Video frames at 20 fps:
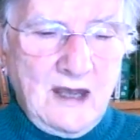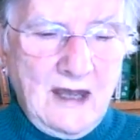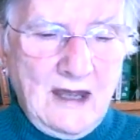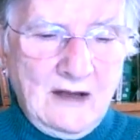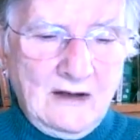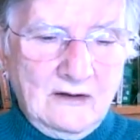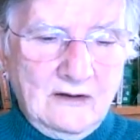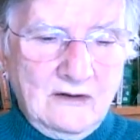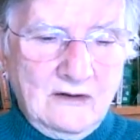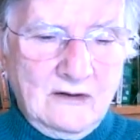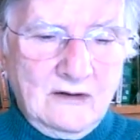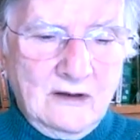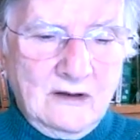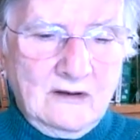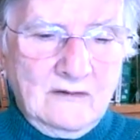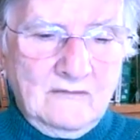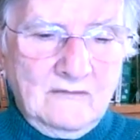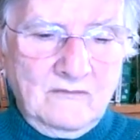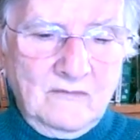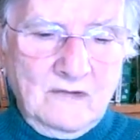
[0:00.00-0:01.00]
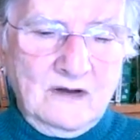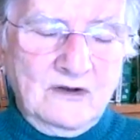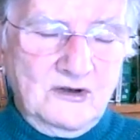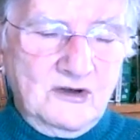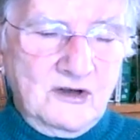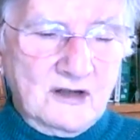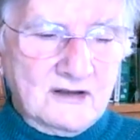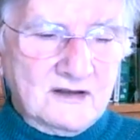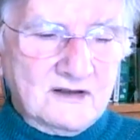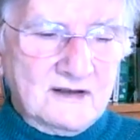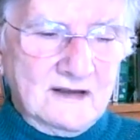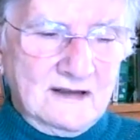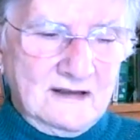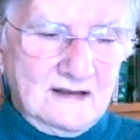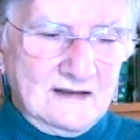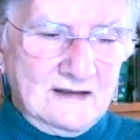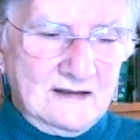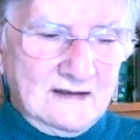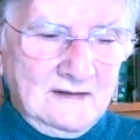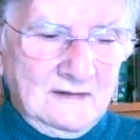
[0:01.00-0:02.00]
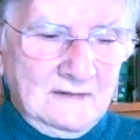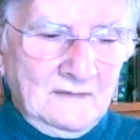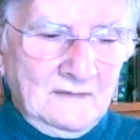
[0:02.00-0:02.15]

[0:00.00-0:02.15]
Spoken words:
and justice.